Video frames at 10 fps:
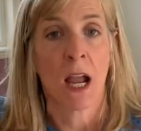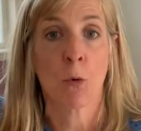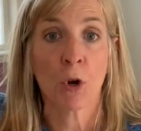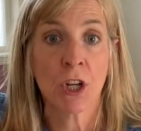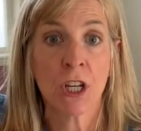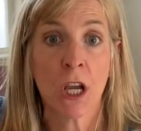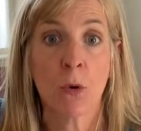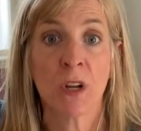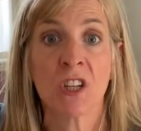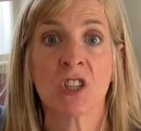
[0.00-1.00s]
and we're going to
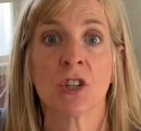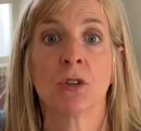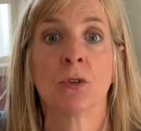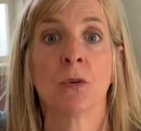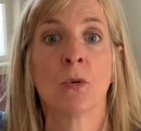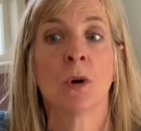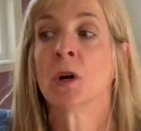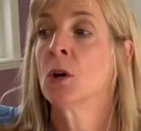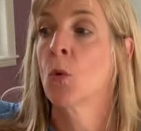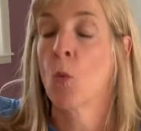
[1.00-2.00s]
go into
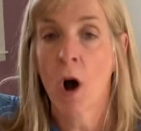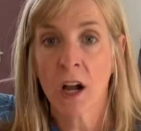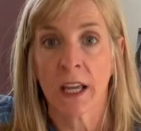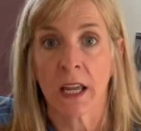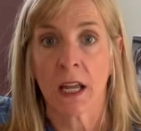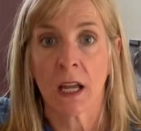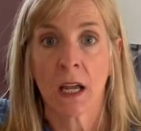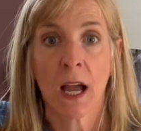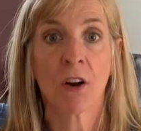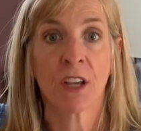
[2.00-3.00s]
walking,
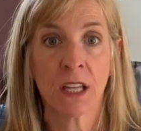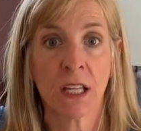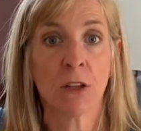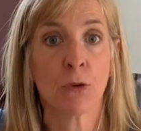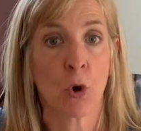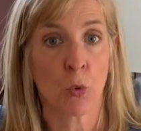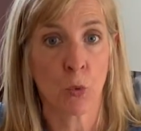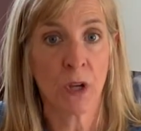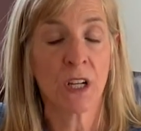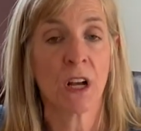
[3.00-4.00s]
how getting
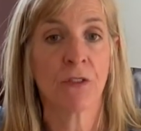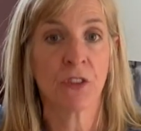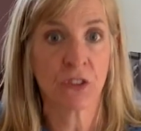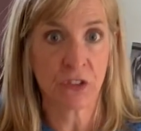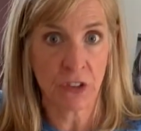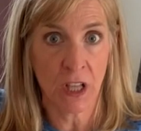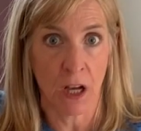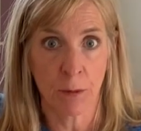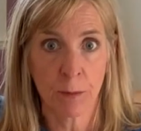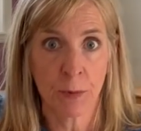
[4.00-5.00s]
rid of the
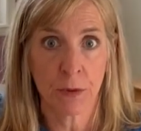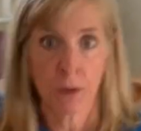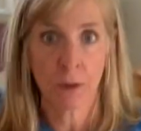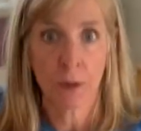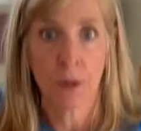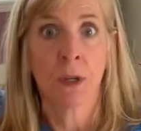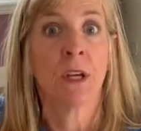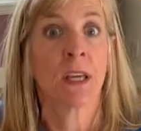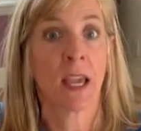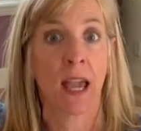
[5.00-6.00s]
slump
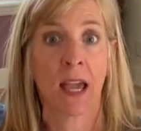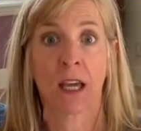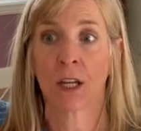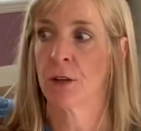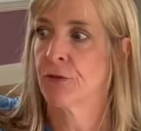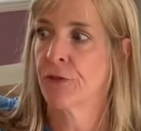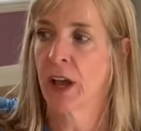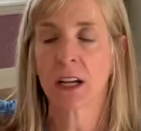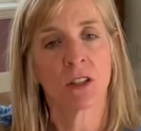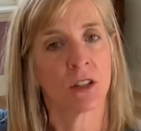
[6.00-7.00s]
can
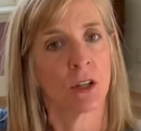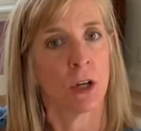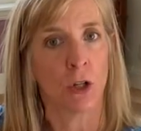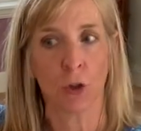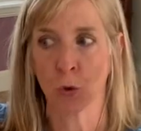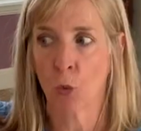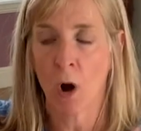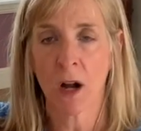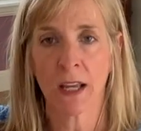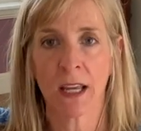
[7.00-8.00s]
affect your
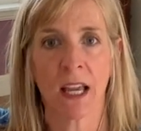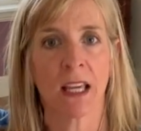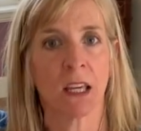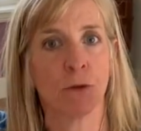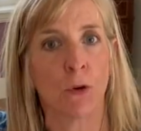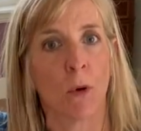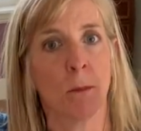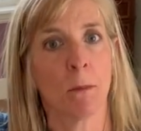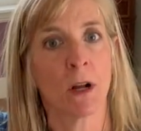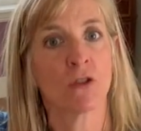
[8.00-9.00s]
walking and give you a
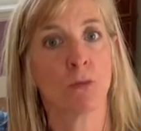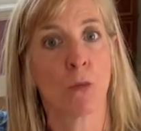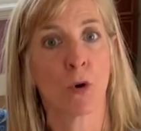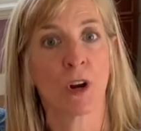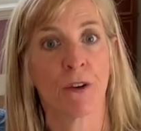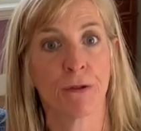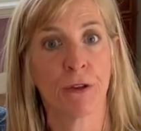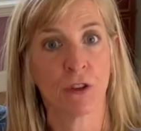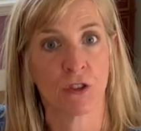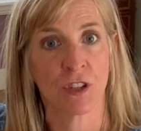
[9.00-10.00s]
much more
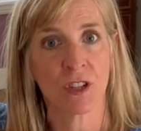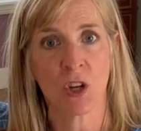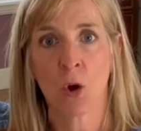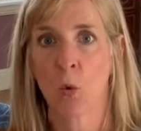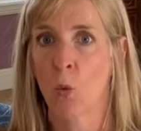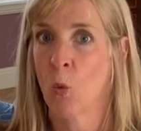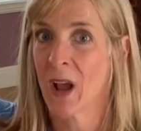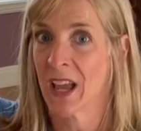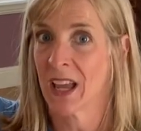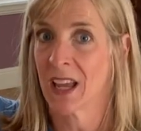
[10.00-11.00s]
efficient
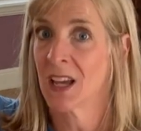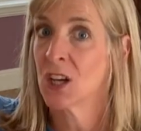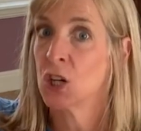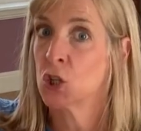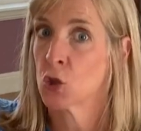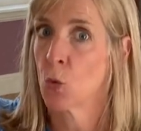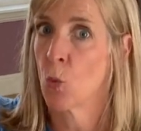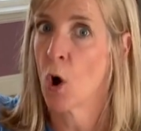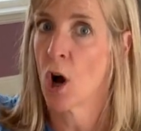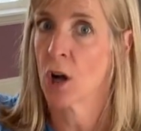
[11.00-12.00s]
way to
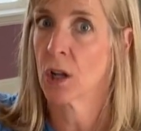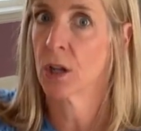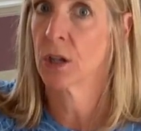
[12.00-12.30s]
walk.